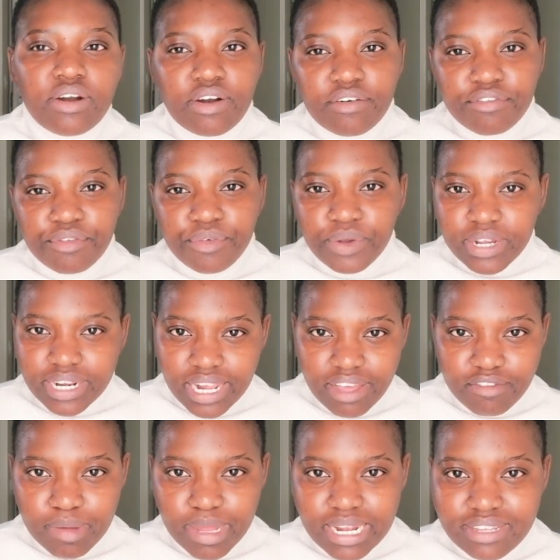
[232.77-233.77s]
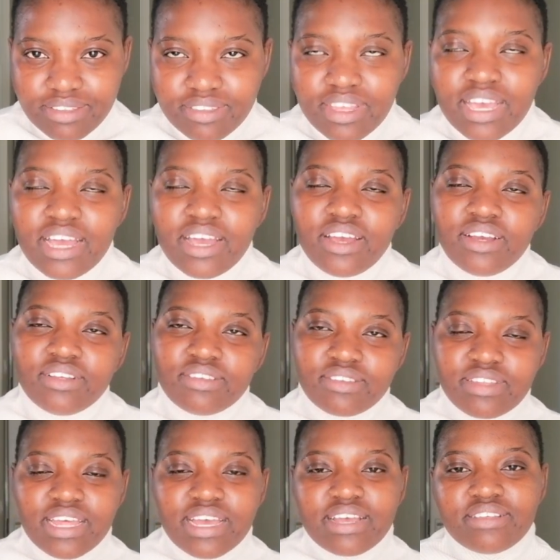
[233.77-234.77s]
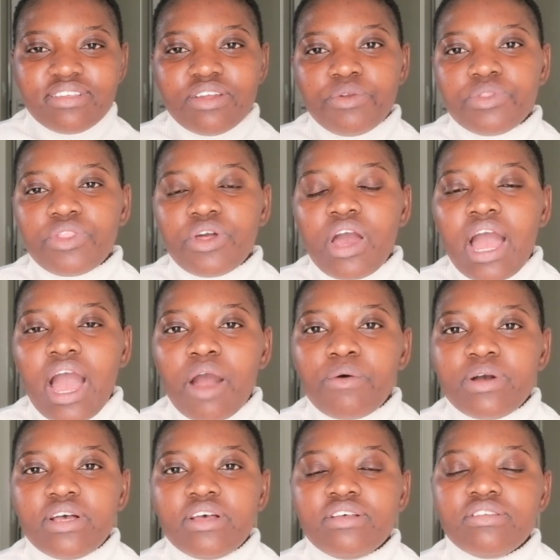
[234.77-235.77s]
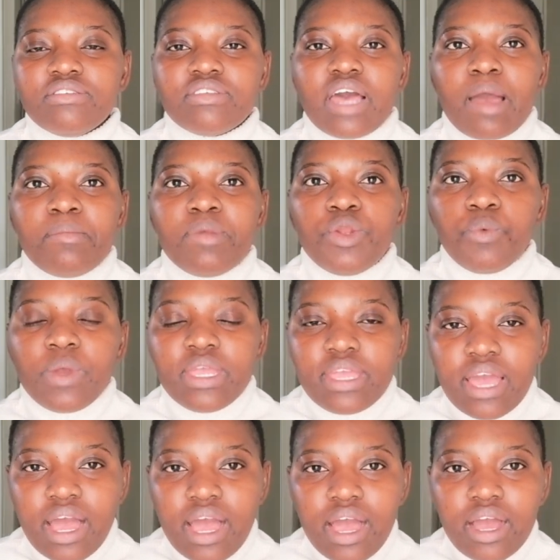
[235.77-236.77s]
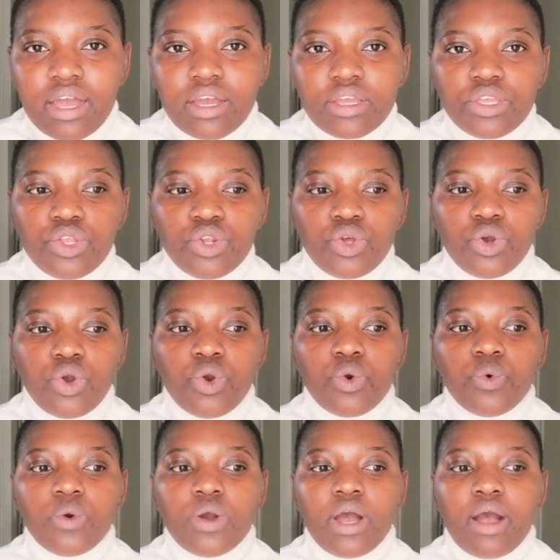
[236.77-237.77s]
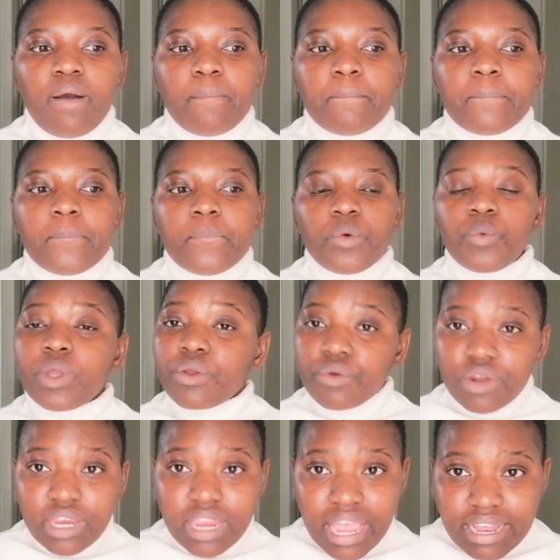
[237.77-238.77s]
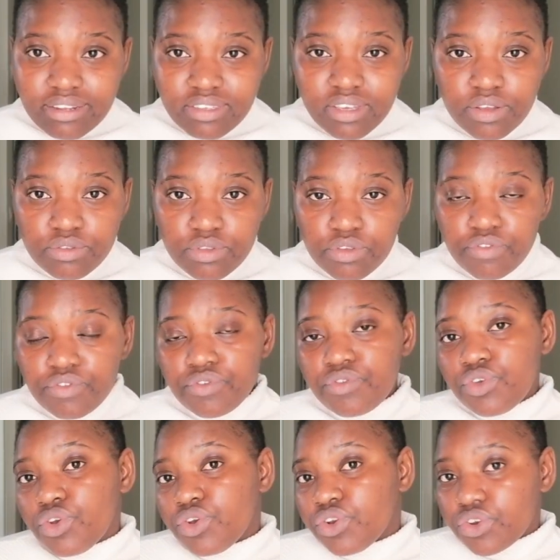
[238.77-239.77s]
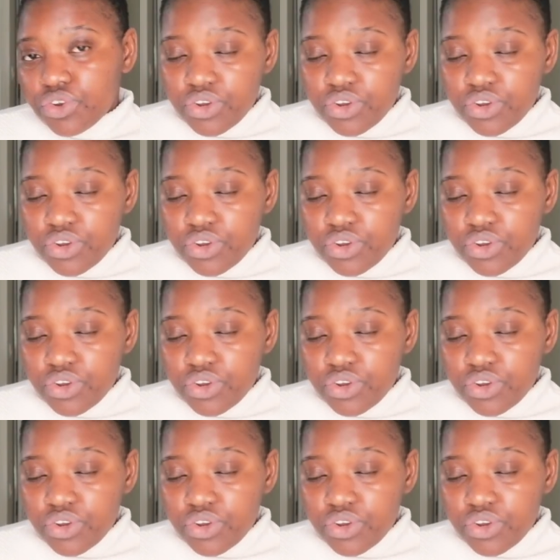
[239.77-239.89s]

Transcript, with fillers: of work life balance just like I said with the hours, I mean, we're young, you know, um, we're creatives if you're